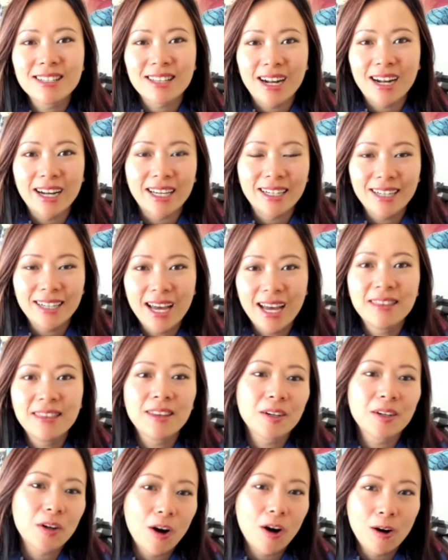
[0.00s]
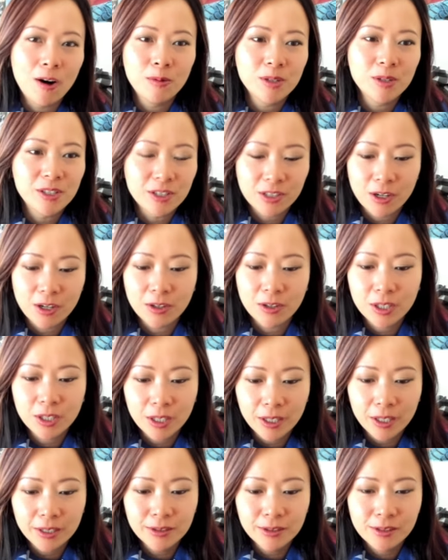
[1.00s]
I can end the call, which is called
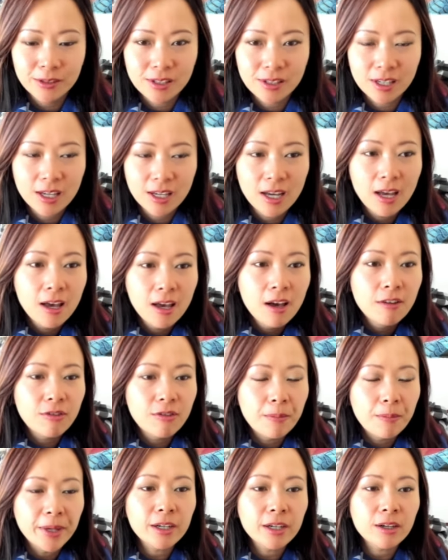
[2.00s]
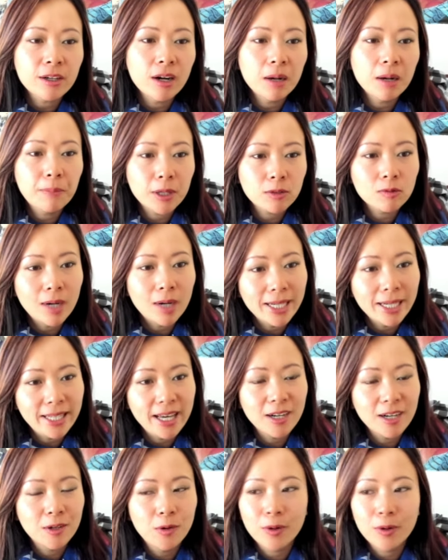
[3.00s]
close. From here, upper
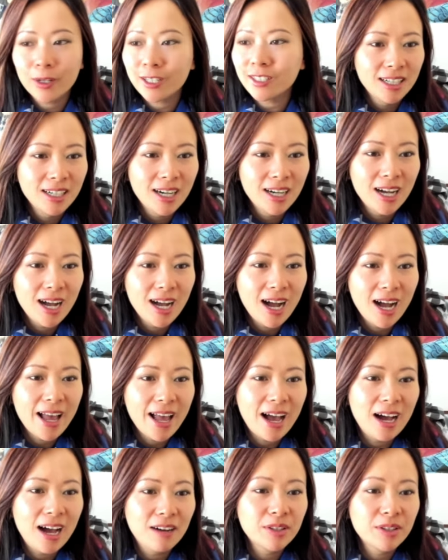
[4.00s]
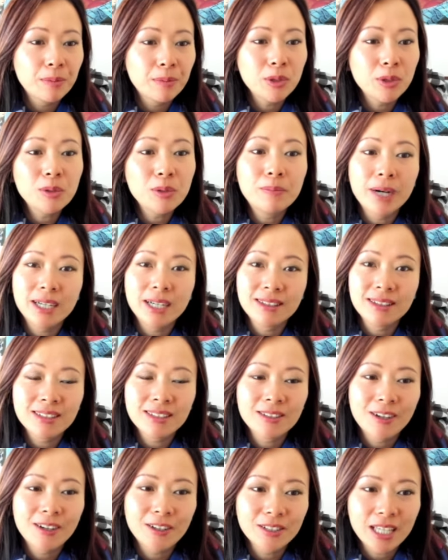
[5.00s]
right-hand corner, I have the blue
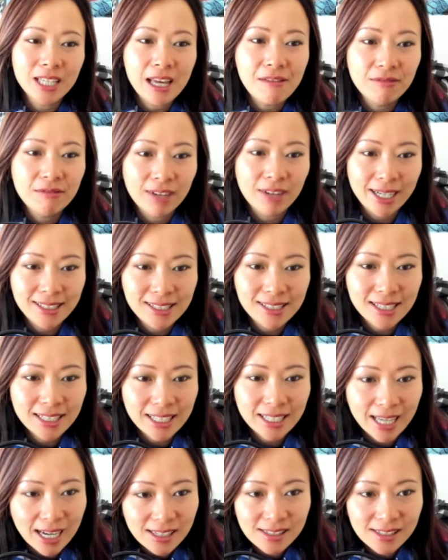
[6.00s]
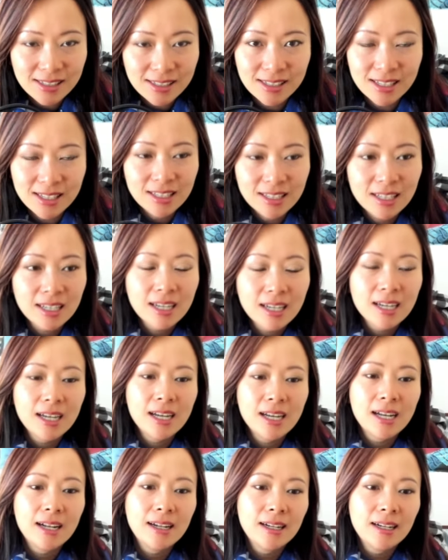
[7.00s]
button called invite guest.
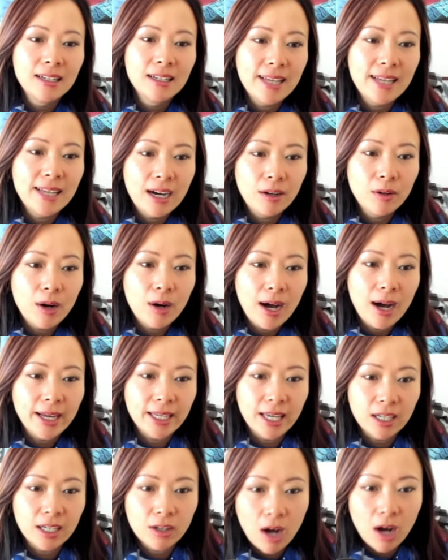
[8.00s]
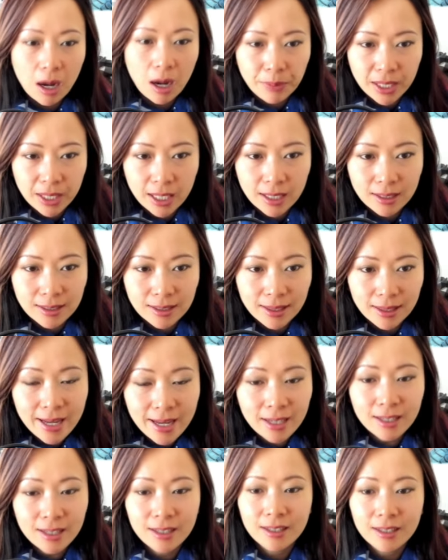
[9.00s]
Now I can copy a
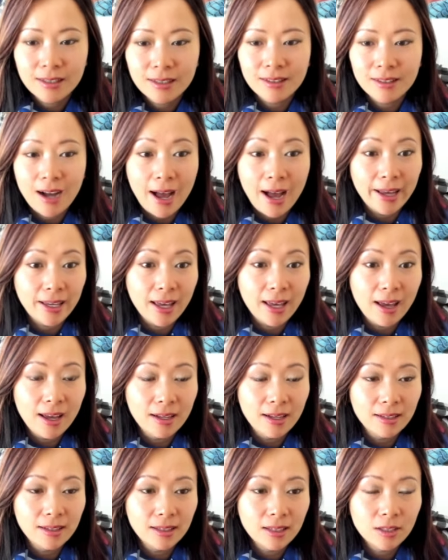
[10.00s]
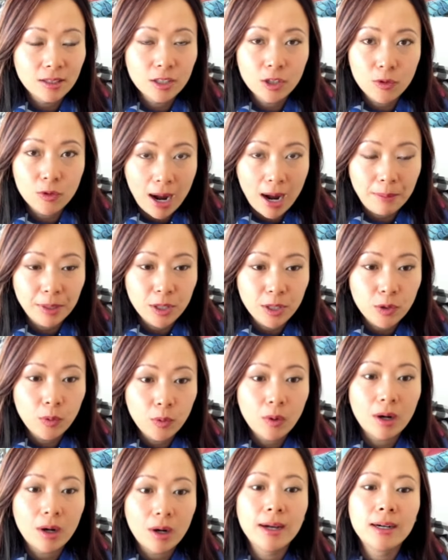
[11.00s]
link, I can grab a
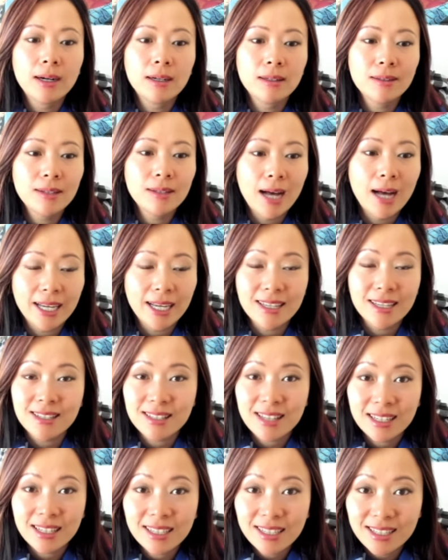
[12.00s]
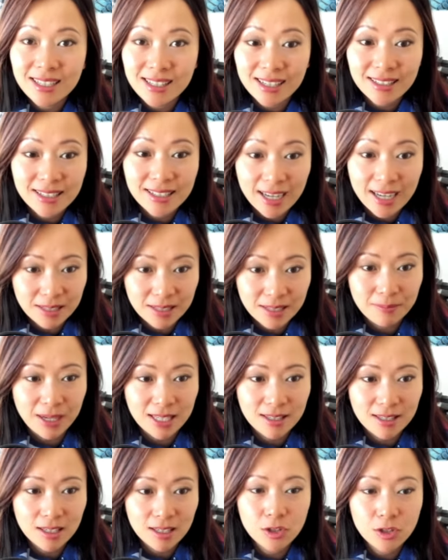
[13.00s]
URL, I can send it as a text
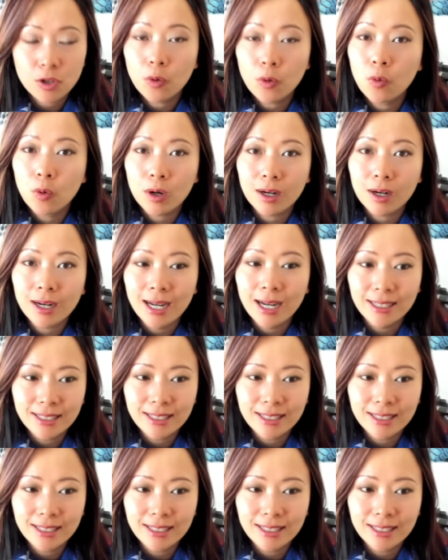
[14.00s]
message or an